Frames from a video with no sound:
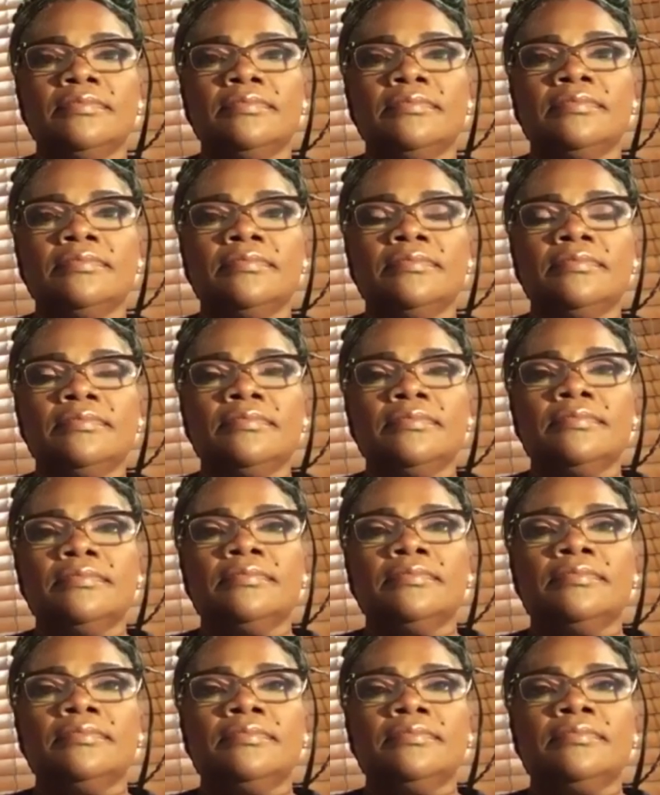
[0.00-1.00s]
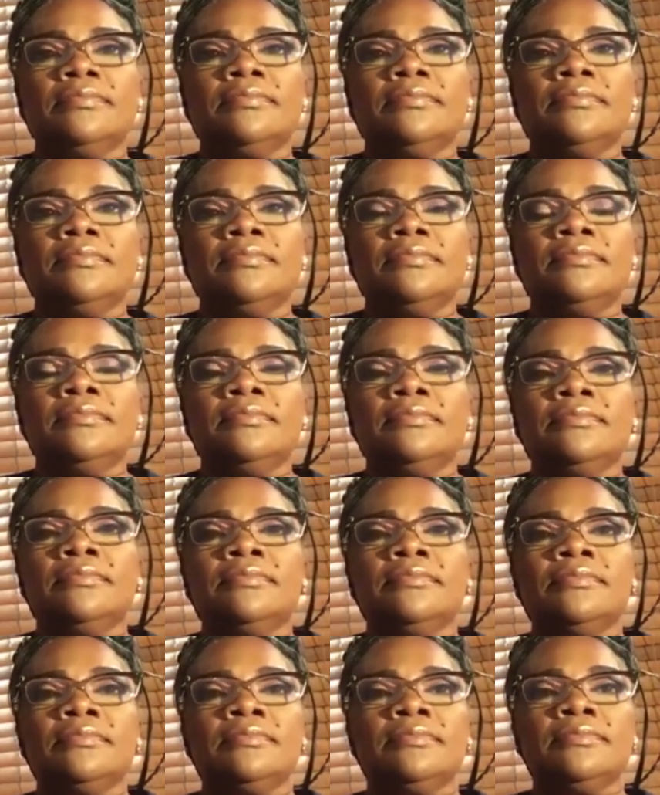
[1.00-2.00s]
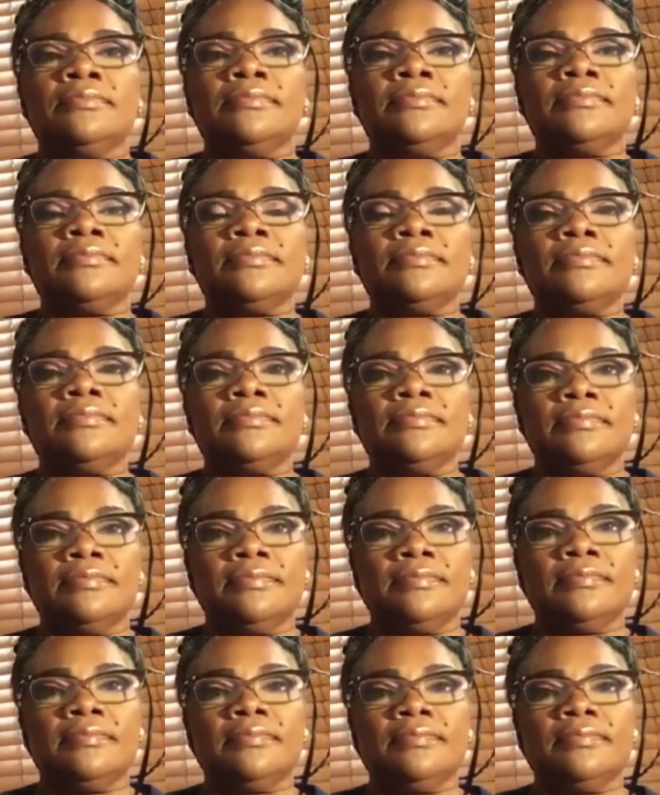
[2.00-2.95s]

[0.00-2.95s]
This person isn't speaking.